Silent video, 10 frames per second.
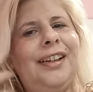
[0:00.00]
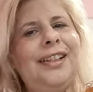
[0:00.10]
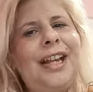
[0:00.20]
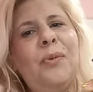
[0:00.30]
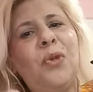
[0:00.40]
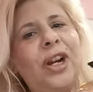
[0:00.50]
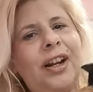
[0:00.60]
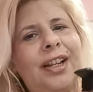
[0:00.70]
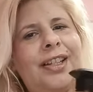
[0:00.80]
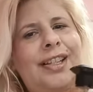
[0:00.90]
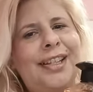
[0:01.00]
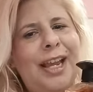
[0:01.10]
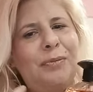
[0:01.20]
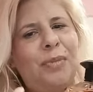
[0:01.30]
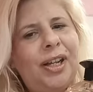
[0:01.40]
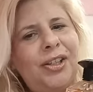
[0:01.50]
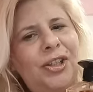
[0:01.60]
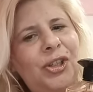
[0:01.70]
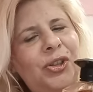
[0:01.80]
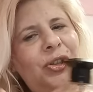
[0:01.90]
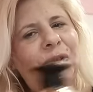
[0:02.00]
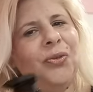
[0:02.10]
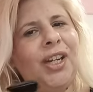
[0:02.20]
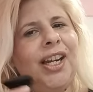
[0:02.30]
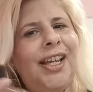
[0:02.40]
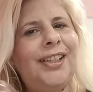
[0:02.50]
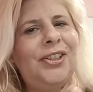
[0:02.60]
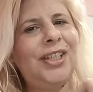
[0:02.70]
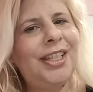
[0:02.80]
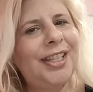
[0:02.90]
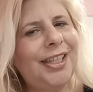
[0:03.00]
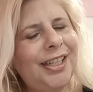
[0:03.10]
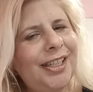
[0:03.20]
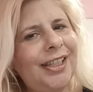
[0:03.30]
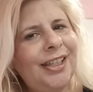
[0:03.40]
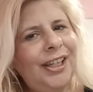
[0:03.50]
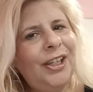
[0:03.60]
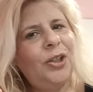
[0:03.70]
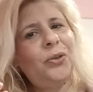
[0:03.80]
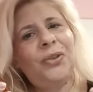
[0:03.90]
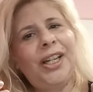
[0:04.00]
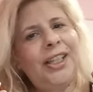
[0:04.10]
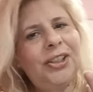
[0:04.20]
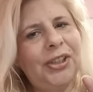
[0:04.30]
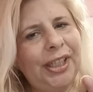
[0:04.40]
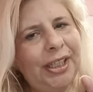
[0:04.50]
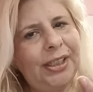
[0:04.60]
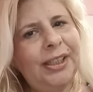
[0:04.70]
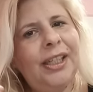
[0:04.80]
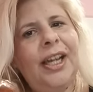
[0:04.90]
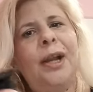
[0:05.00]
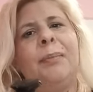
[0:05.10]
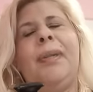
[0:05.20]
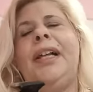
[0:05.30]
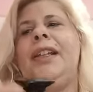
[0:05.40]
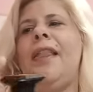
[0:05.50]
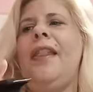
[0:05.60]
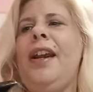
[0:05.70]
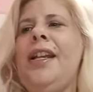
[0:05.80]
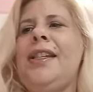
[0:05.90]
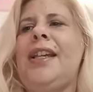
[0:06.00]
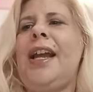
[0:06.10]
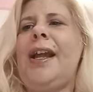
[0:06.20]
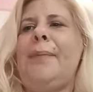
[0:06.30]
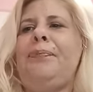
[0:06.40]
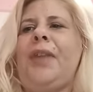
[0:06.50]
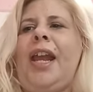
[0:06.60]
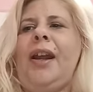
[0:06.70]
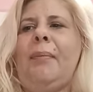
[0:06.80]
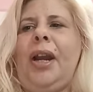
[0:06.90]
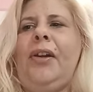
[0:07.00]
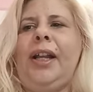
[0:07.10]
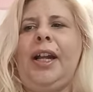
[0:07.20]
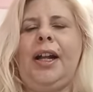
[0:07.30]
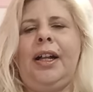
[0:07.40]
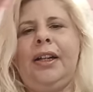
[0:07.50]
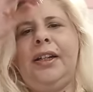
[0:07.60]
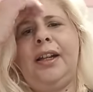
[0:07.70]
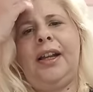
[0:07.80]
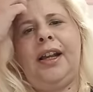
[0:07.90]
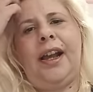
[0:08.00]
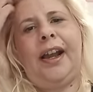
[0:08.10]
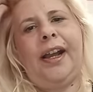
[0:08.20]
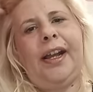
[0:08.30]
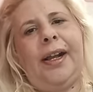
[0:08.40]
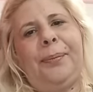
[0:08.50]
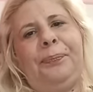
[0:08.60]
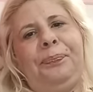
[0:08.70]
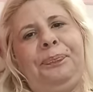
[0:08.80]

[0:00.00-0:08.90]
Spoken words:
someone has the same passion, you feel interested, you feel intrigued. But there is an American a